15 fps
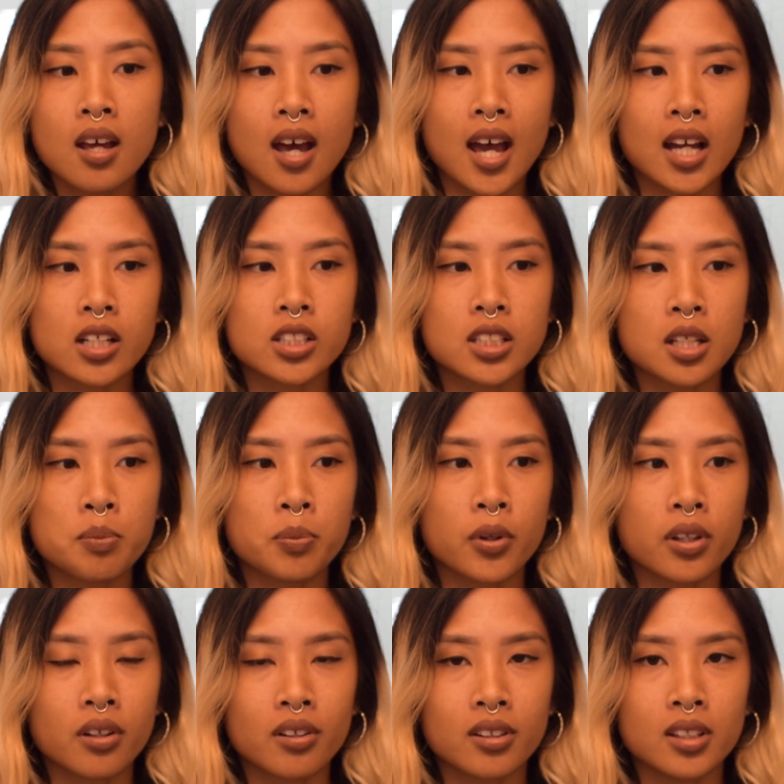I actually
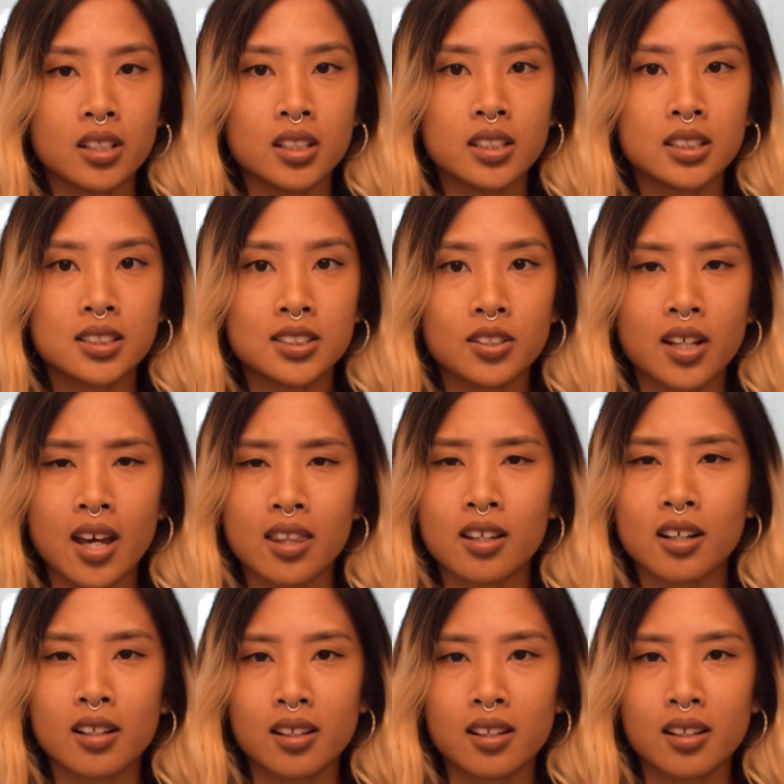put these together